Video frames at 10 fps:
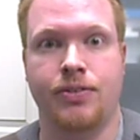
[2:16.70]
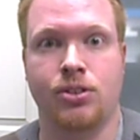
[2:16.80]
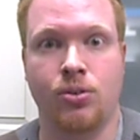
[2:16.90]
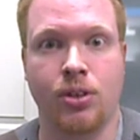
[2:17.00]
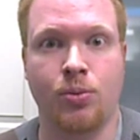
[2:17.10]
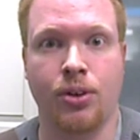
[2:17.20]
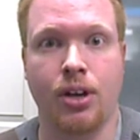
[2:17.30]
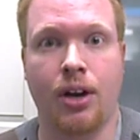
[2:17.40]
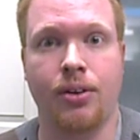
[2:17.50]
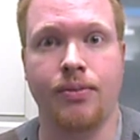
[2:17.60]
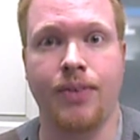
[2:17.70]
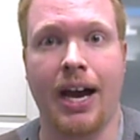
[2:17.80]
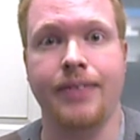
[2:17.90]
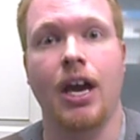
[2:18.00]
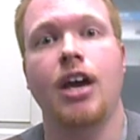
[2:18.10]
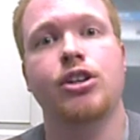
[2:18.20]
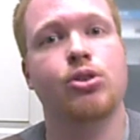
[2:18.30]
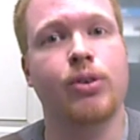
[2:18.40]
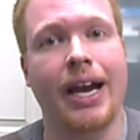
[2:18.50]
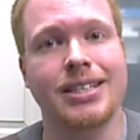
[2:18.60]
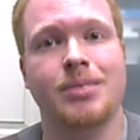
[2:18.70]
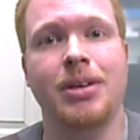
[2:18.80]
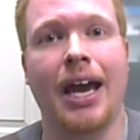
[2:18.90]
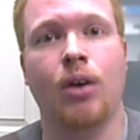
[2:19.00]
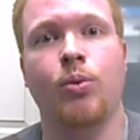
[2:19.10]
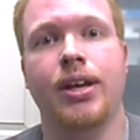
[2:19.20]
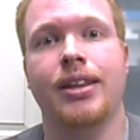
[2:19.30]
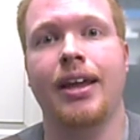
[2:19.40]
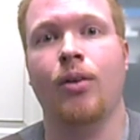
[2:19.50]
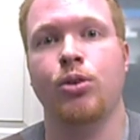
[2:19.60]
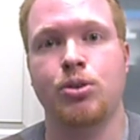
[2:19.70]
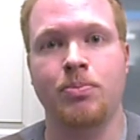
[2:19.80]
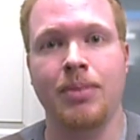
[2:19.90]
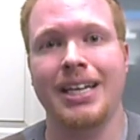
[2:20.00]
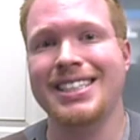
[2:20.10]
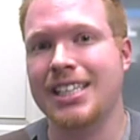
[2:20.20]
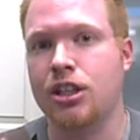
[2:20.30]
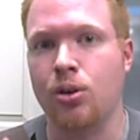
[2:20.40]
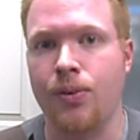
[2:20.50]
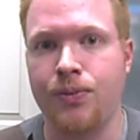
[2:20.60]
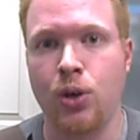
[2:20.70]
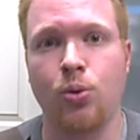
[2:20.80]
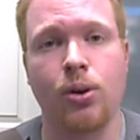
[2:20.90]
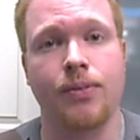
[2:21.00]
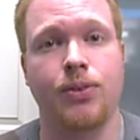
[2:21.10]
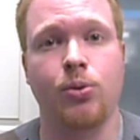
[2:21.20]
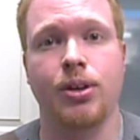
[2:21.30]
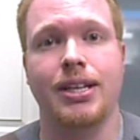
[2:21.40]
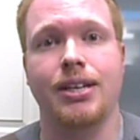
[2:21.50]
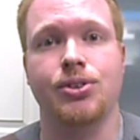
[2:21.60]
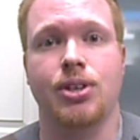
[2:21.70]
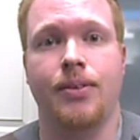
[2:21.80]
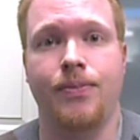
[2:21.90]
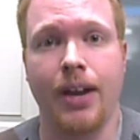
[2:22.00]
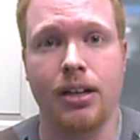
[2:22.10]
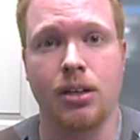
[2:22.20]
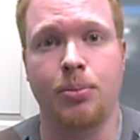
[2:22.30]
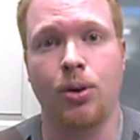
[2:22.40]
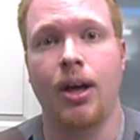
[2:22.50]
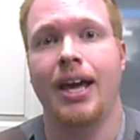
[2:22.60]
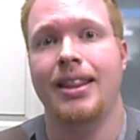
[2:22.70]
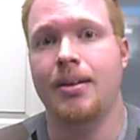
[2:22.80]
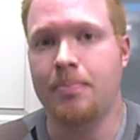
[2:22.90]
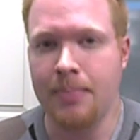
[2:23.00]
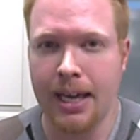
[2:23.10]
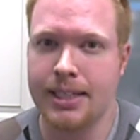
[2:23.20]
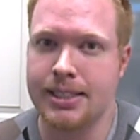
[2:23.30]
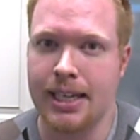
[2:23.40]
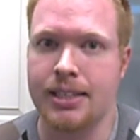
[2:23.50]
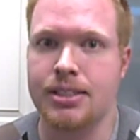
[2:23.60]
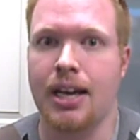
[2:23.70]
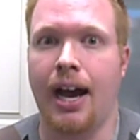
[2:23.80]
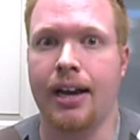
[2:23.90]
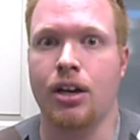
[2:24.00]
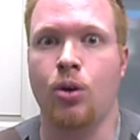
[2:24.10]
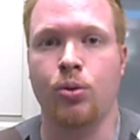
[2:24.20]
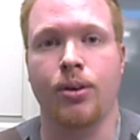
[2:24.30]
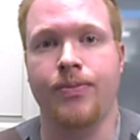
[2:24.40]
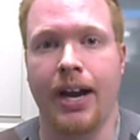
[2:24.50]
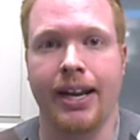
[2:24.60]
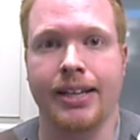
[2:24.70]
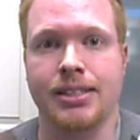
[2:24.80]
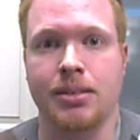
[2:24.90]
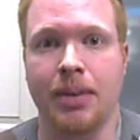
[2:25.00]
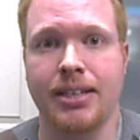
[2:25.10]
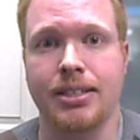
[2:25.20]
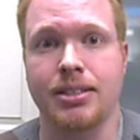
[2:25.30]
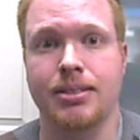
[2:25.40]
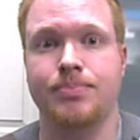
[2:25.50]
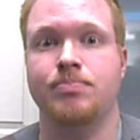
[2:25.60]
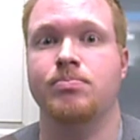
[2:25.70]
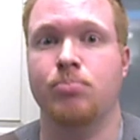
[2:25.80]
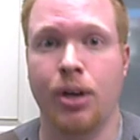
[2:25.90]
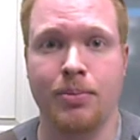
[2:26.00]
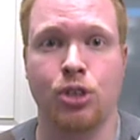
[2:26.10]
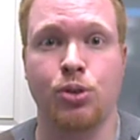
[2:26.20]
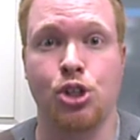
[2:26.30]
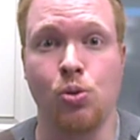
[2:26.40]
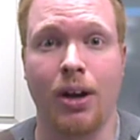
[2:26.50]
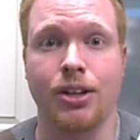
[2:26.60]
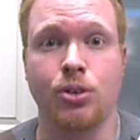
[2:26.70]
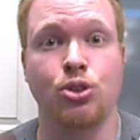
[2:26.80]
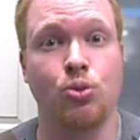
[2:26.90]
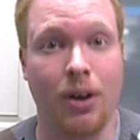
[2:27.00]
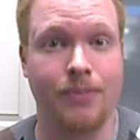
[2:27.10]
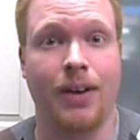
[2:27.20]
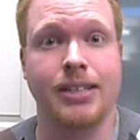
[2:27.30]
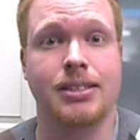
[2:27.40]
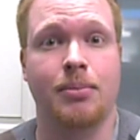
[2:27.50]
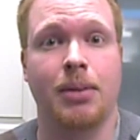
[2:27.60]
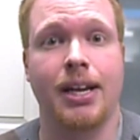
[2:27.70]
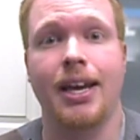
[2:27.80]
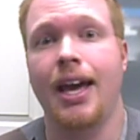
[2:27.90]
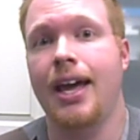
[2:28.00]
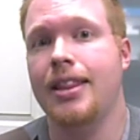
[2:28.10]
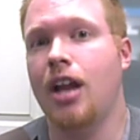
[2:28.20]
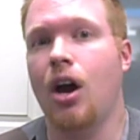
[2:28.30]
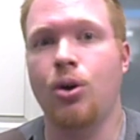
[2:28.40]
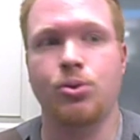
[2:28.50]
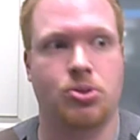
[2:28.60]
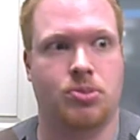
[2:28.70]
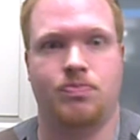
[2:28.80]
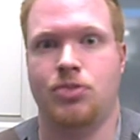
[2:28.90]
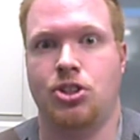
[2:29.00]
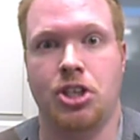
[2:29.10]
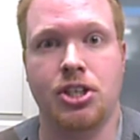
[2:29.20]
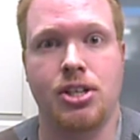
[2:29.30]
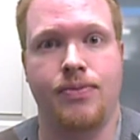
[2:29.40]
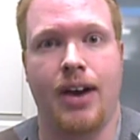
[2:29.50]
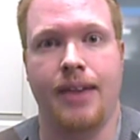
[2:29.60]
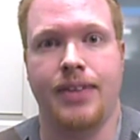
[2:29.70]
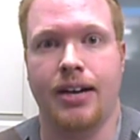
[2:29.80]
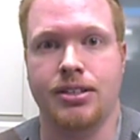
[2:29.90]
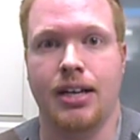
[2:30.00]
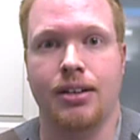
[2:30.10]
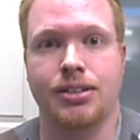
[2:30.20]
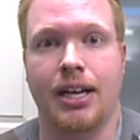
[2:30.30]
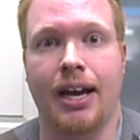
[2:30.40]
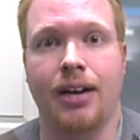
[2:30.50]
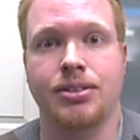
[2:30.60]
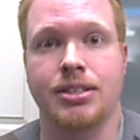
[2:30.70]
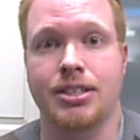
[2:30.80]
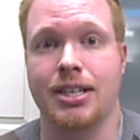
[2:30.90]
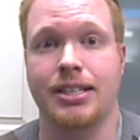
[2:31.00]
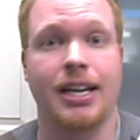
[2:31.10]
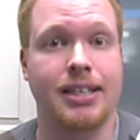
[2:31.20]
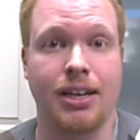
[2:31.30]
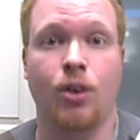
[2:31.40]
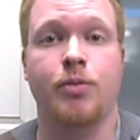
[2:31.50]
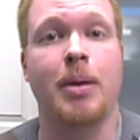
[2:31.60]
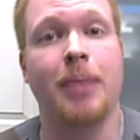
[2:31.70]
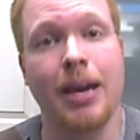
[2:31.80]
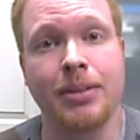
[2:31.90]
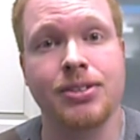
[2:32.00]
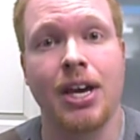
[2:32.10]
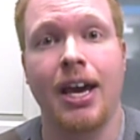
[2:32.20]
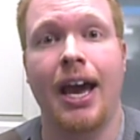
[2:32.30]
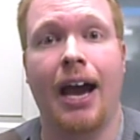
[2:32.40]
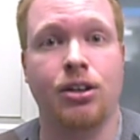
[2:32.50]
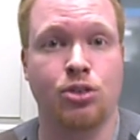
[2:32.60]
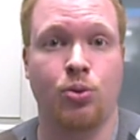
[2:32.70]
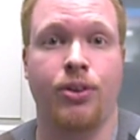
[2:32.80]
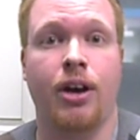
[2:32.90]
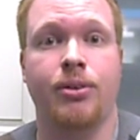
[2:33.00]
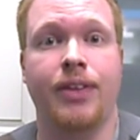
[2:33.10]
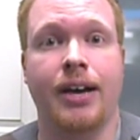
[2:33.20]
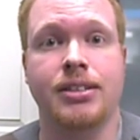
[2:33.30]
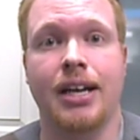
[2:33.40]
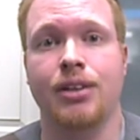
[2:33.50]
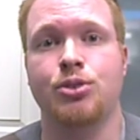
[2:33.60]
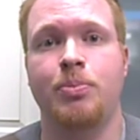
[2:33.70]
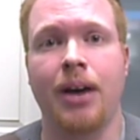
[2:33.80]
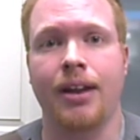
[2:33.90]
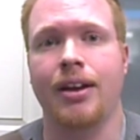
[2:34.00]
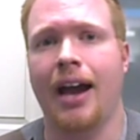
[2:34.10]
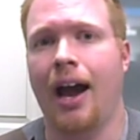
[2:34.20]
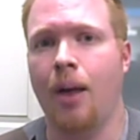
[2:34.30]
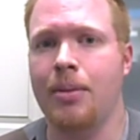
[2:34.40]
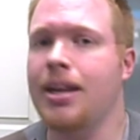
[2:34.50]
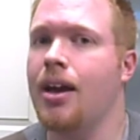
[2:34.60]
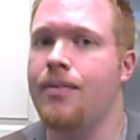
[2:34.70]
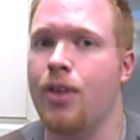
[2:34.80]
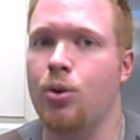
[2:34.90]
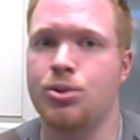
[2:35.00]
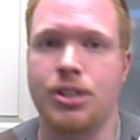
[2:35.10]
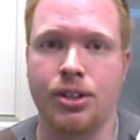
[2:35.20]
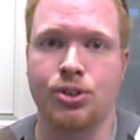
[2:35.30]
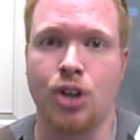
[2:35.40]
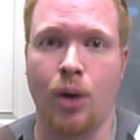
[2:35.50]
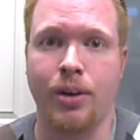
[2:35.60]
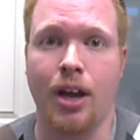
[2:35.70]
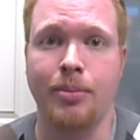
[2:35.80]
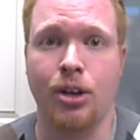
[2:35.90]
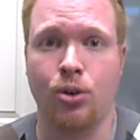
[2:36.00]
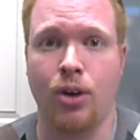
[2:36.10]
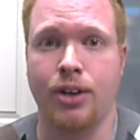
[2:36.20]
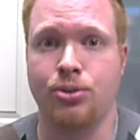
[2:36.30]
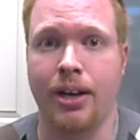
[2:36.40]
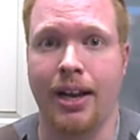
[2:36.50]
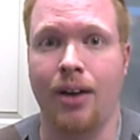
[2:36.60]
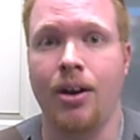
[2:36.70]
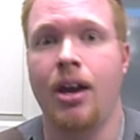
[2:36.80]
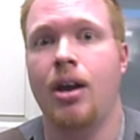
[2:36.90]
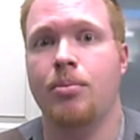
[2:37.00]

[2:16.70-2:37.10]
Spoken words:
it's only worth $105,000? So there has to be equity in there, which means that there are fewer and fewer deals available that make sense on an owner financing basis. Pretty much what you want to do is you want to find somebody that owes $65,000 on a house and just says, hey, take over my payments. House is worth $100,000. But how many of those deals are we coming across right now?